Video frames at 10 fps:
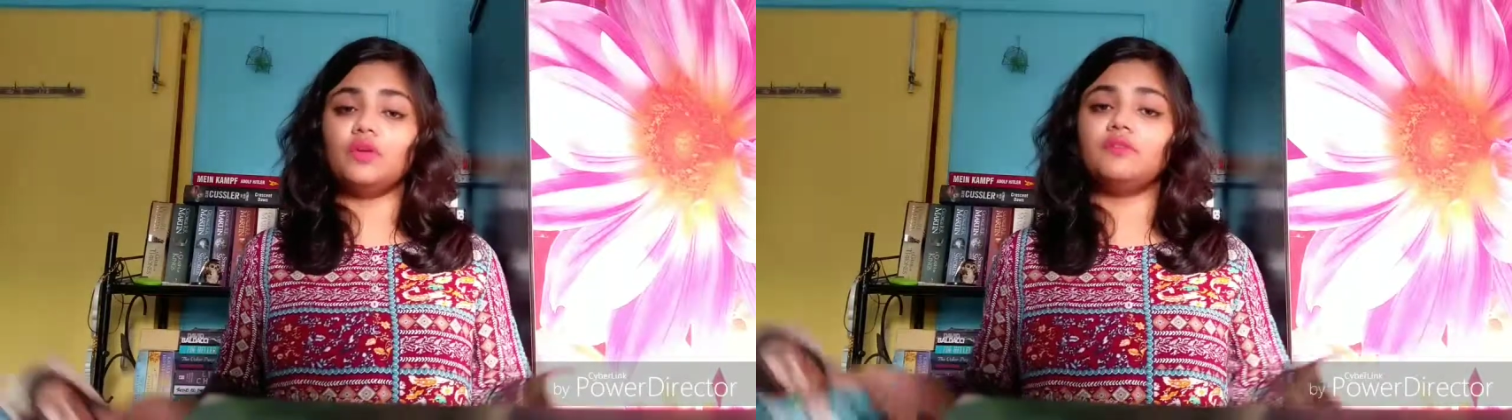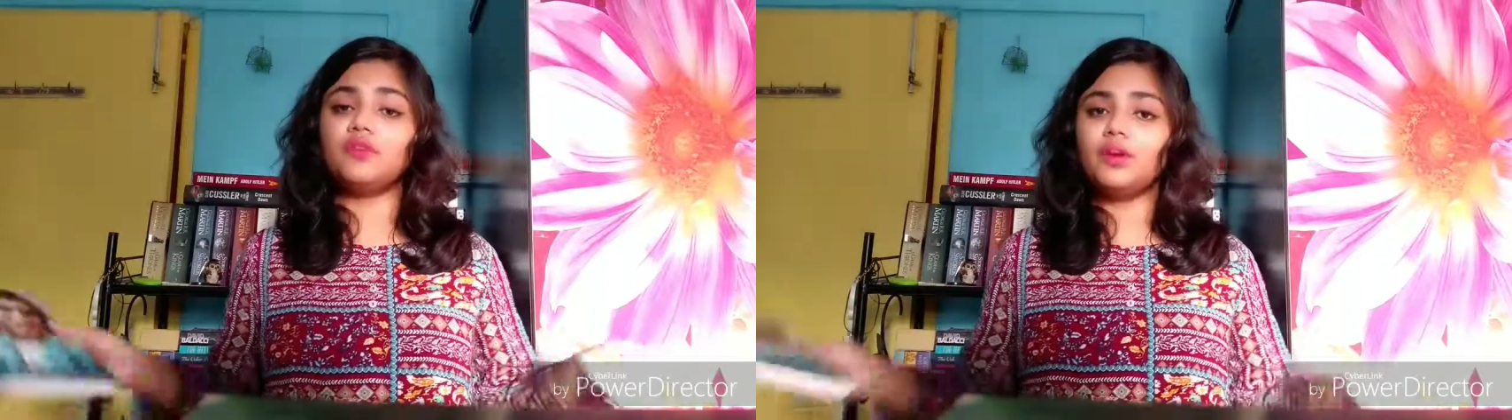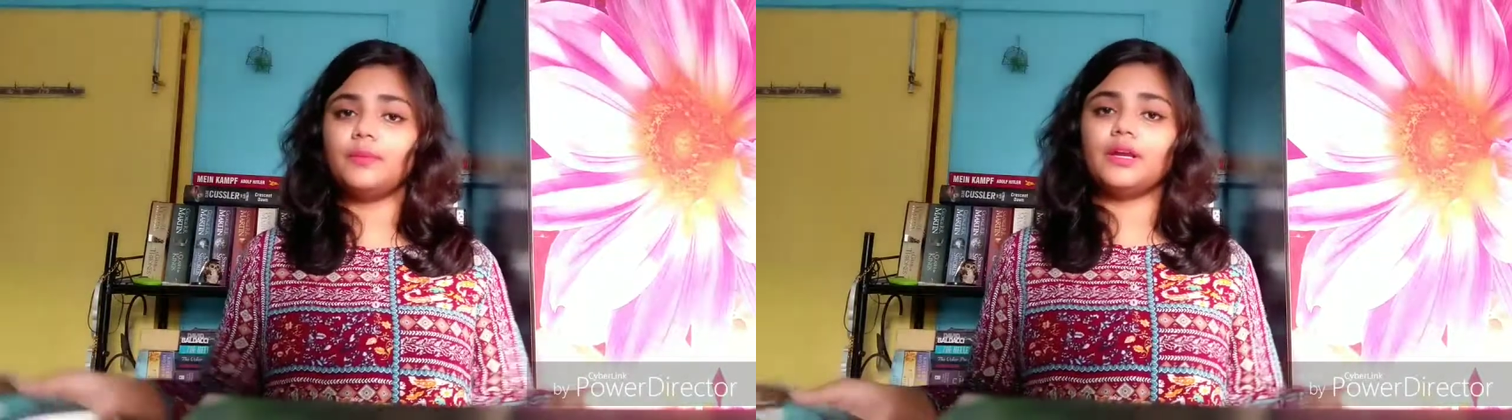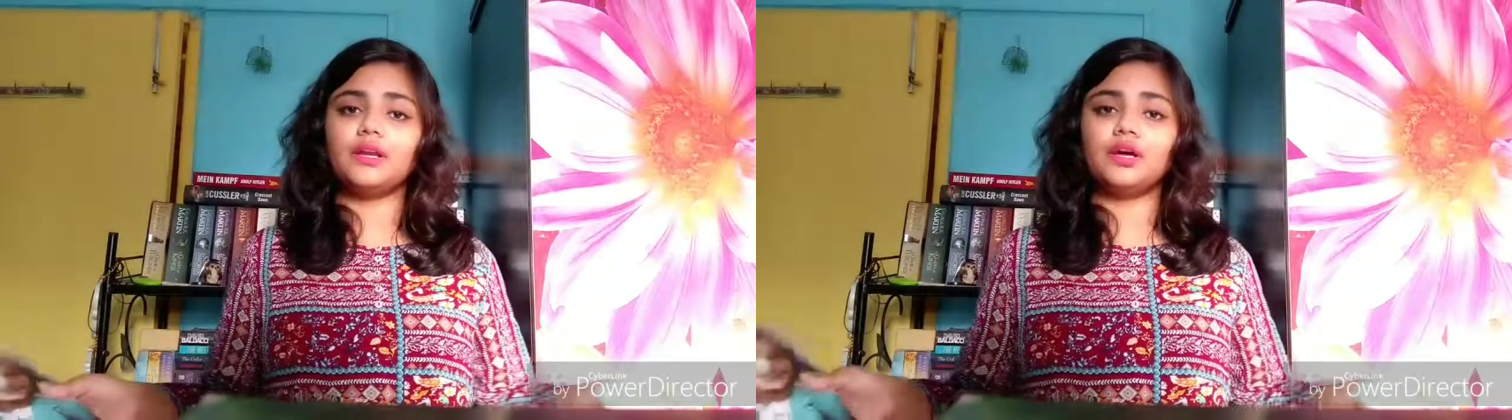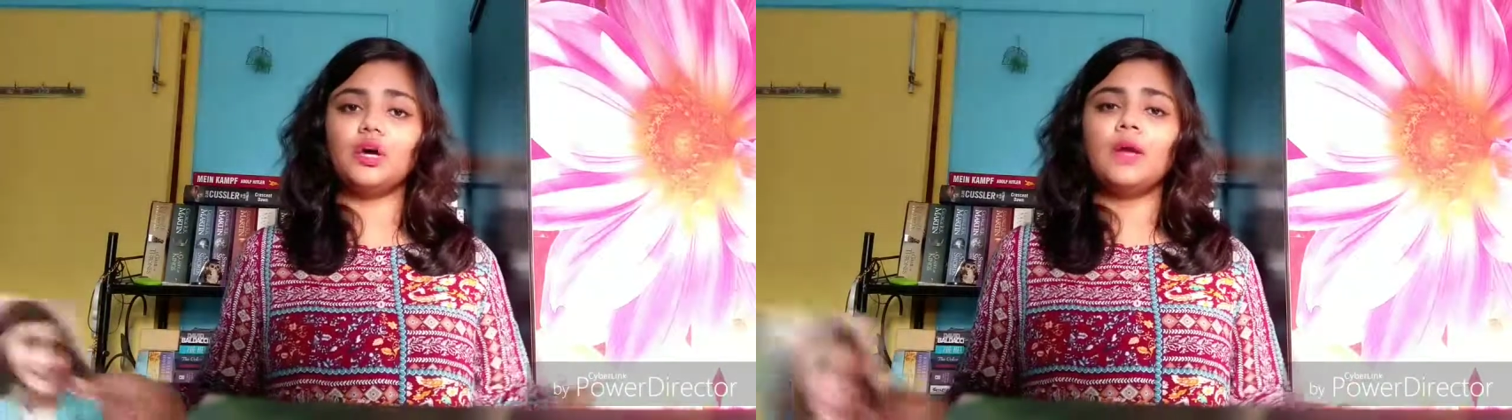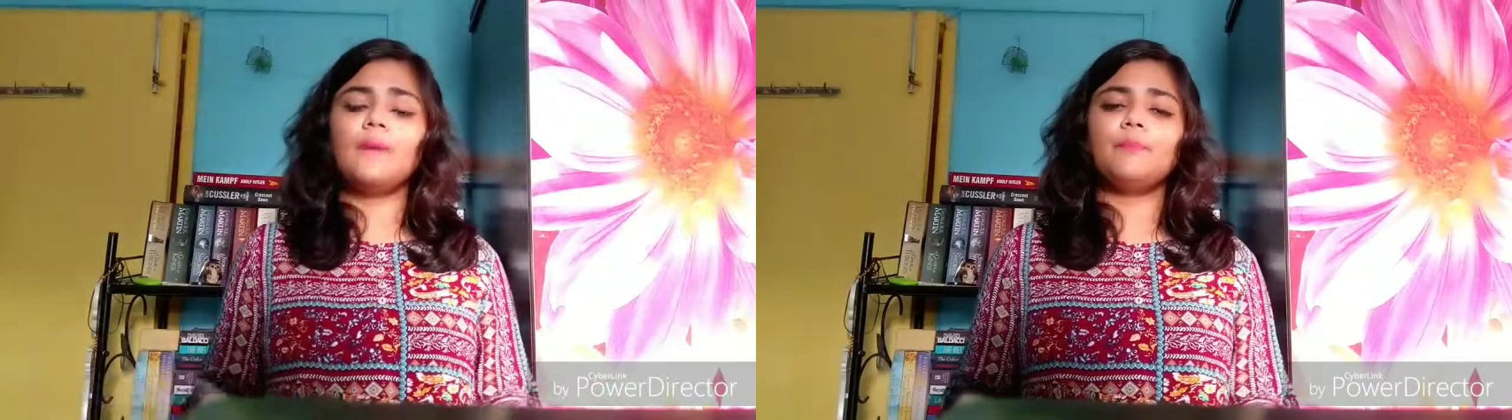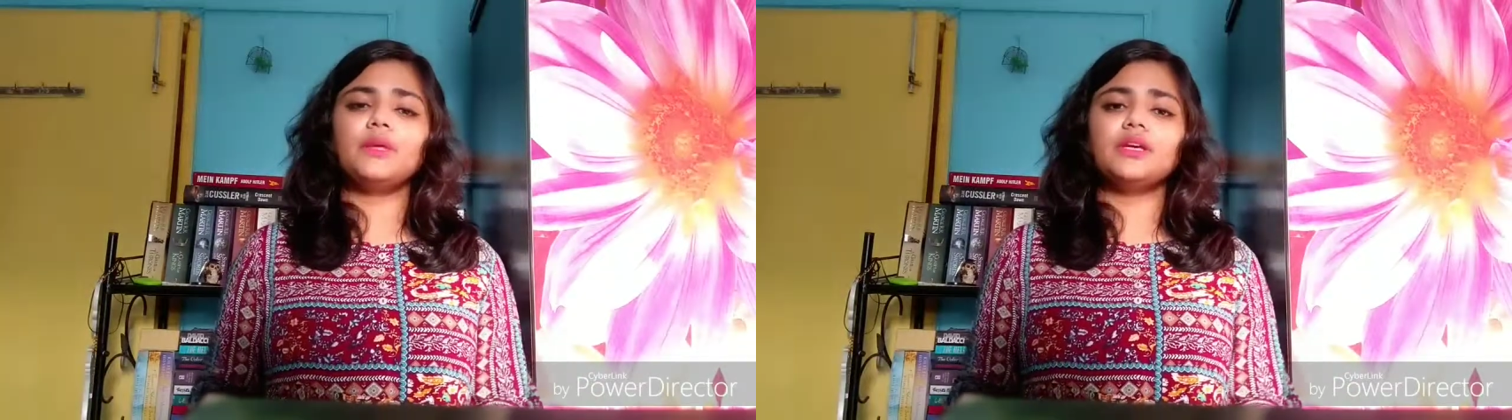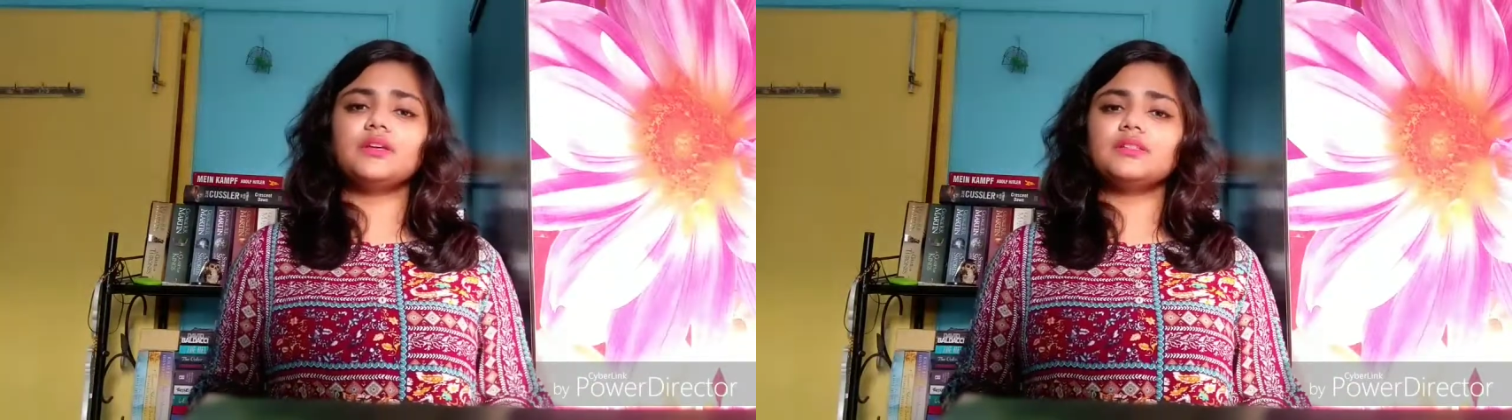if you're a beginner
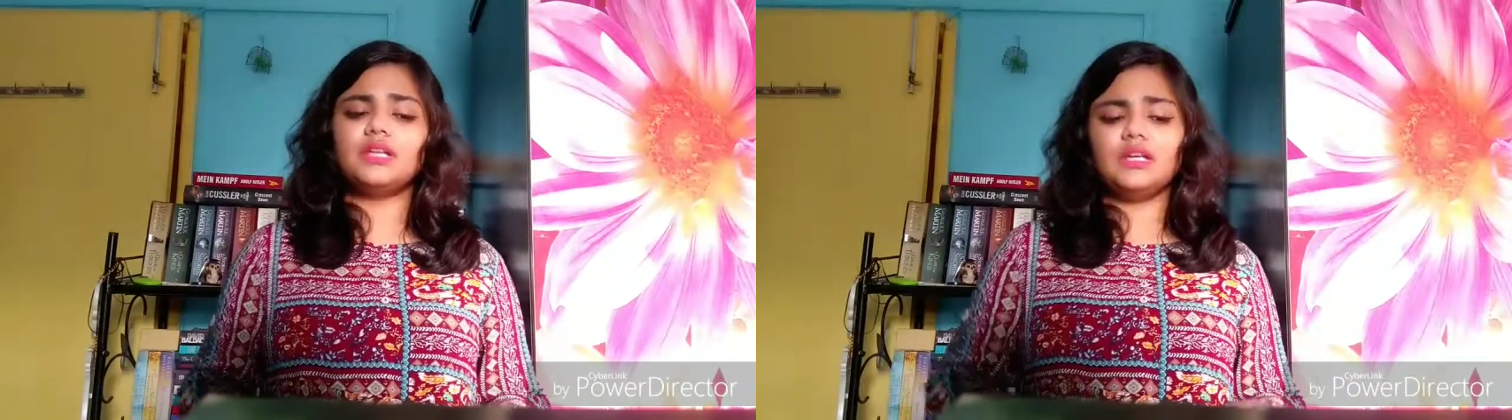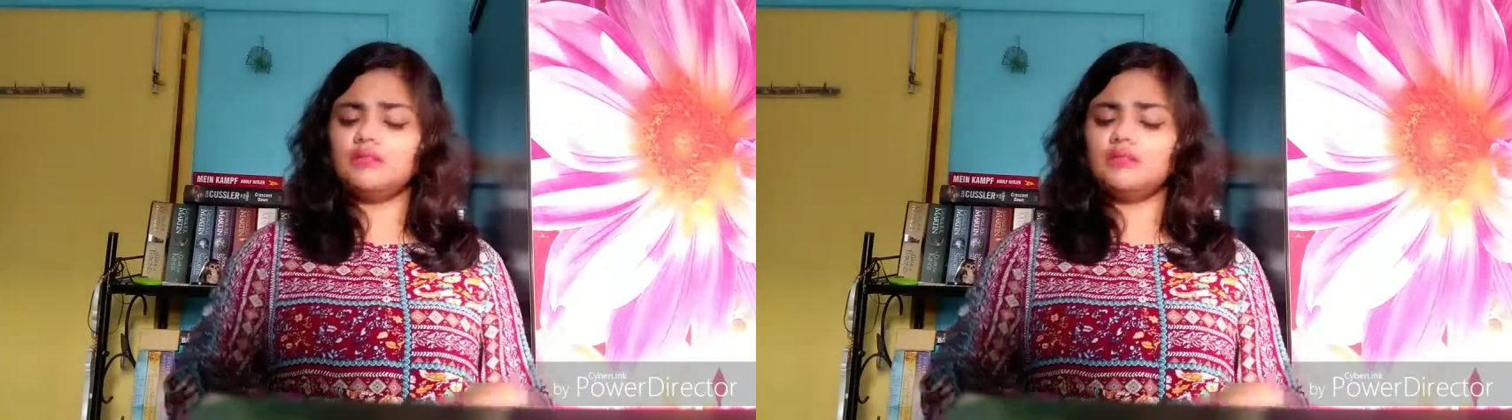because